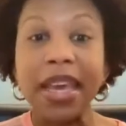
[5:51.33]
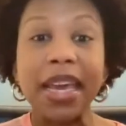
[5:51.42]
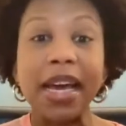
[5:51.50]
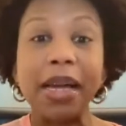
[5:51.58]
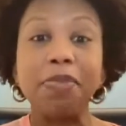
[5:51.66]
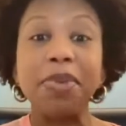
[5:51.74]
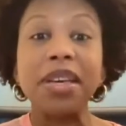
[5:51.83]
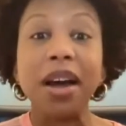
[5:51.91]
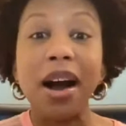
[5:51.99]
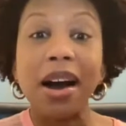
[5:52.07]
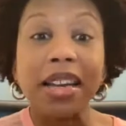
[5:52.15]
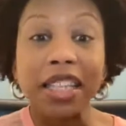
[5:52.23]
yeah. and be
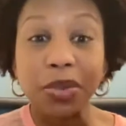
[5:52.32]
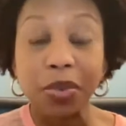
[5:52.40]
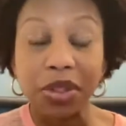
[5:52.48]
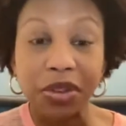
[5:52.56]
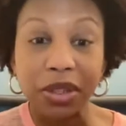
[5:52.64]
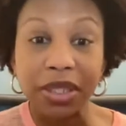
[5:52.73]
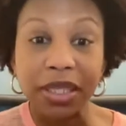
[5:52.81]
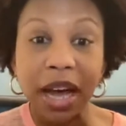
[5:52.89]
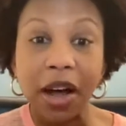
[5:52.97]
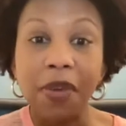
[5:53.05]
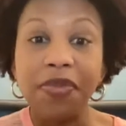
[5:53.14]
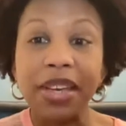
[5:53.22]
honest with
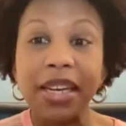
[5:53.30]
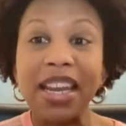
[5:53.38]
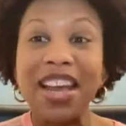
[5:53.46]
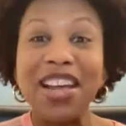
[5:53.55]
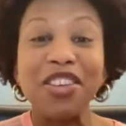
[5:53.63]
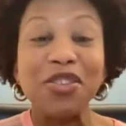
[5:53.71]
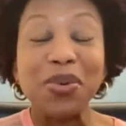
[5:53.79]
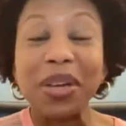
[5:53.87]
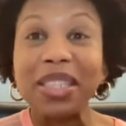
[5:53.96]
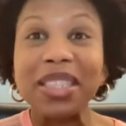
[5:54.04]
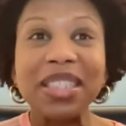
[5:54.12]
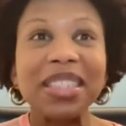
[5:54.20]
yourself. And you
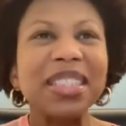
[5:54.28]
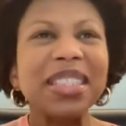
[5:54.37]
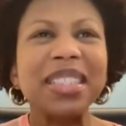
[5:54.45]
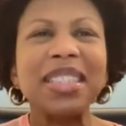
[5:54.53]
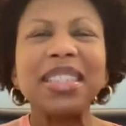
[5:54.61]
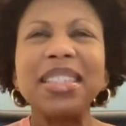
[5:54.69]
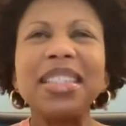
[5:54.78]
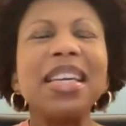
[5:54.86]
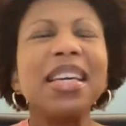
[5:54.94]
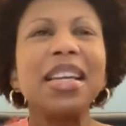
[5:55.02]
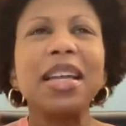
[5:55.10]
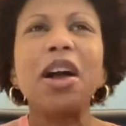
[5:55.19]
can still
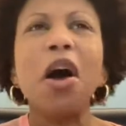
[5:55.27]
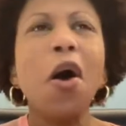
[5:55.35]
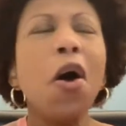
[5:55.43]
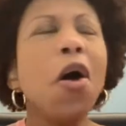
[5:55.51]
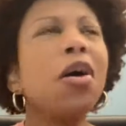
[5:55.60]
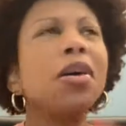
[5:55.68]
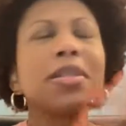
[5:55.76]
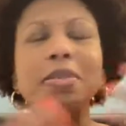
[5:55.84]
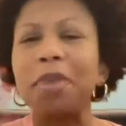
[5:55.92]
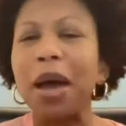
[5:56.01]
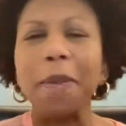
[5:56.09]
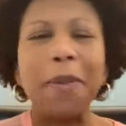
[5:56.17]
succeed in all
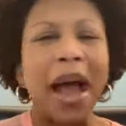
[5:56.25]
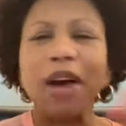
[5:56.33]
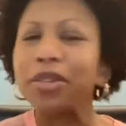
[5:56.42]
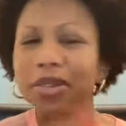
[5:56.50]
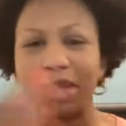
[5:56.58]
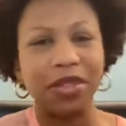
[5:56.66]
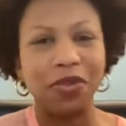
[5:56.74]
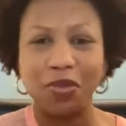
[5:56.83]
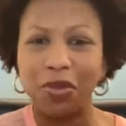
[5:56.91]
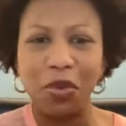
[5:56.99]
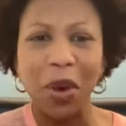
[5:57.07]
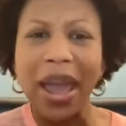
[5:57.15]
amounts of
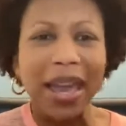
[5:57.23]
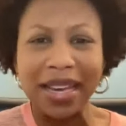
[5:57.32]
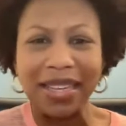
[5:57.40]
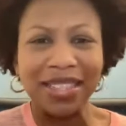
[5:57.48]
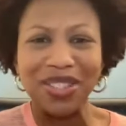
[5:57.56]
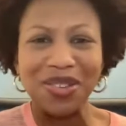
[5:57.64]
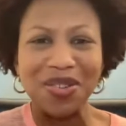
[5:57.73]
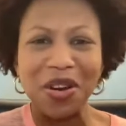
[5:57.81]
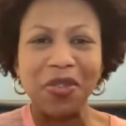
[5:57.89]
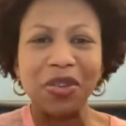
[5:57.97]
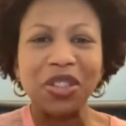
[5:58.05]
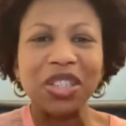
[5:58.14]
ways. You
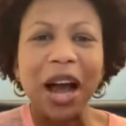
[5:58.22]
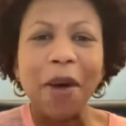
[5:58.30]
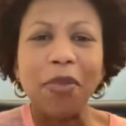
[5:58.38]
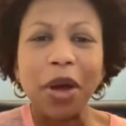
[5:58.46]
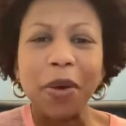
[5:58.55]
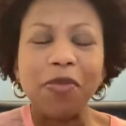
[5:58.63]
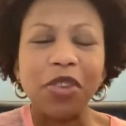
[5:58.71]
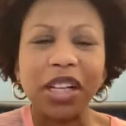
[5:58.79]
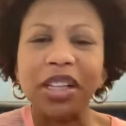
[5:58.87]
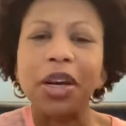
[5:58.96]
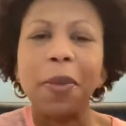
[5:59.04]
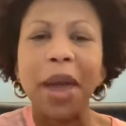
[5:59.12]
know, there's a
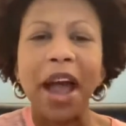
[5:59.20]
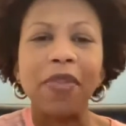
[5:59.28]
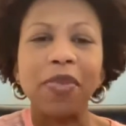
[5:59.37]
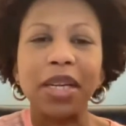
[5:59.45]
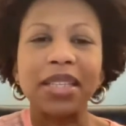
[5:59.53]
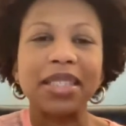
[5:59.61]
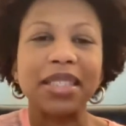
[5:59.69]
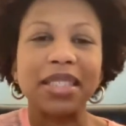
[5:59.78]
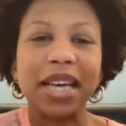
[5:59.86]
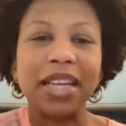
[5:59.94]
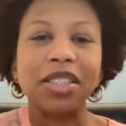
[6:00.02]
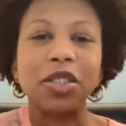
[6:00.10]
clear pathway to
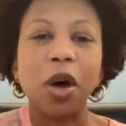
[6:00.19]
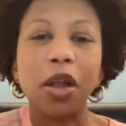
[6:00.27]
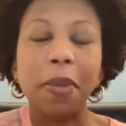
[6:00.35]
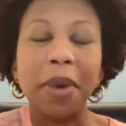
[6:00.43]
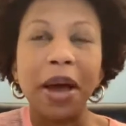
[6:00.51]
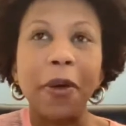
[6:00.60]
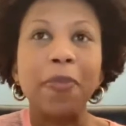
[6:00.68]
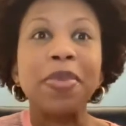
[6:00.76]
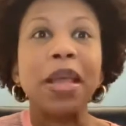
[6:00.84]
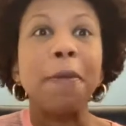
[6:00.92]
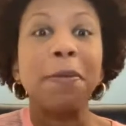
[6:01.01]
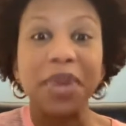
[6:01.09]
success. It's all about
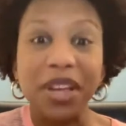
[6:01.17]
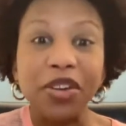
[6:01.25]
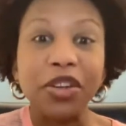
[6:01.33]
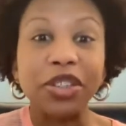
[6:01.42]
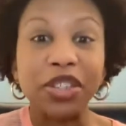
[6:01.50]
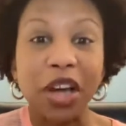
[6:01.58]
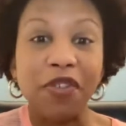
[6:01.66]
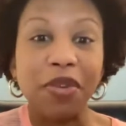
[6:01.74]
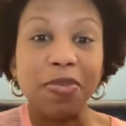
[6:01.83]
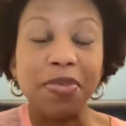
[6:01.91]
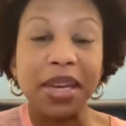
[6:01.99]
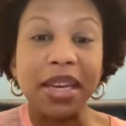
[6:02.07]
being yourself
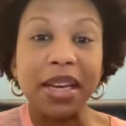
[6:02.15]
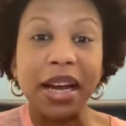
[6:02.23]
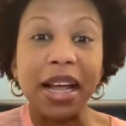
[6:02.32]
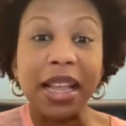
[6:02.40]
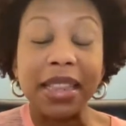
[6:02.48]
and being uh,